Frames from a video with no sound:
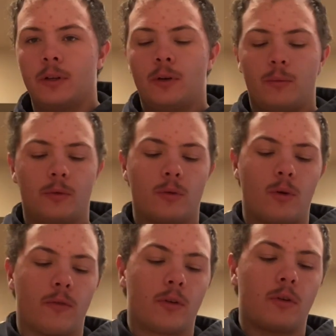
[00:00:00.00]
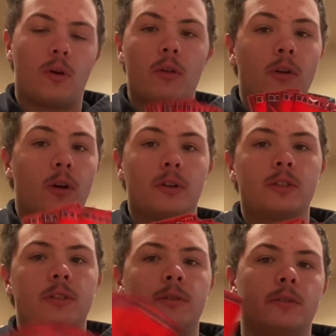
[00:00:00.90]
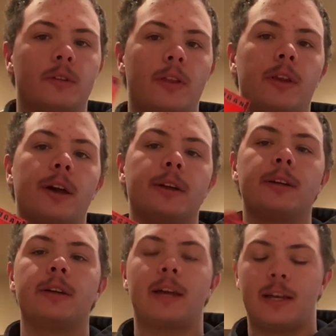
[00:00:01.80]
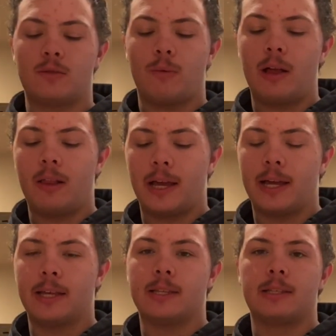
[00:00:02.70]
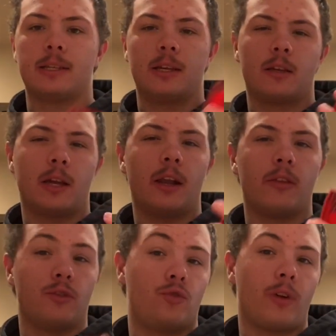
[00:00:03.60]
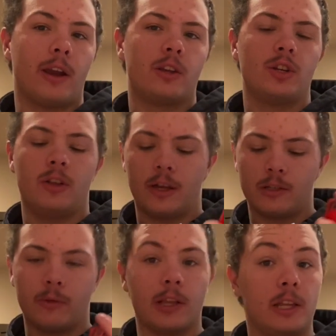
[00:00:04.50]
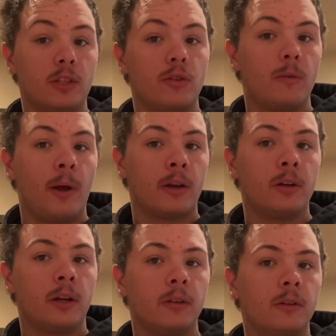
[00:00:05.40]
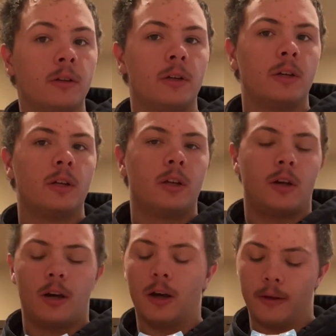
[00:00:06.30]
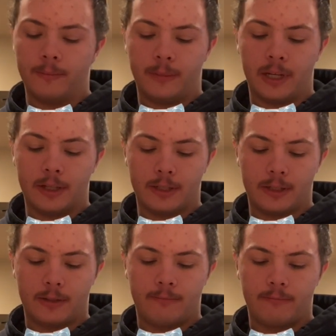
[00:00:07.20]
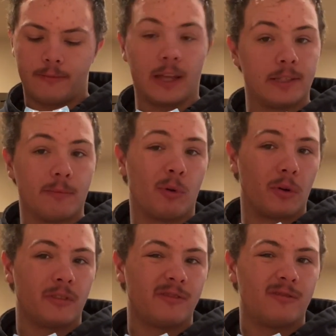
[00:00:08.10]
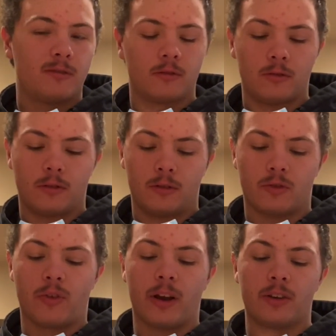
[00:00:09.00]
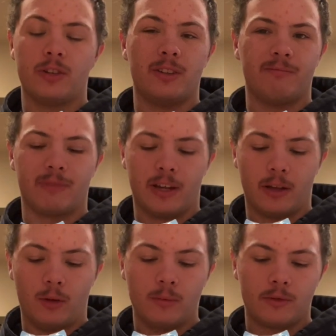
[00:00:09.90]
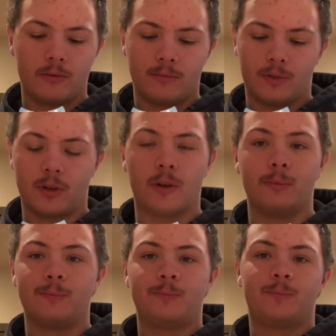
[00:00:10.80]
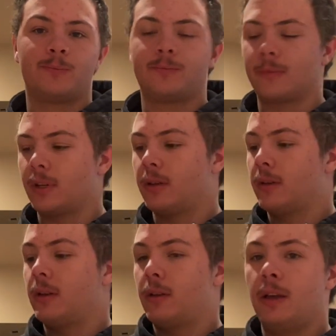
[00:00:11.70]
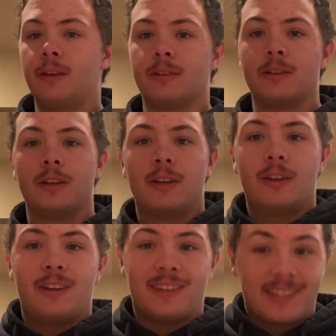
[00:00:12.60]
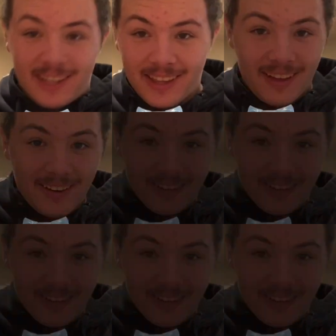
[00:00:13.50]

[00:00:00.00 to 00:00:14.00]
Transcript: go over all the cards in the deck, as well as kind of the strategy as it relates to the Bakugan, because that's important. Strategy kind of helps. So yeah, I'll see you there.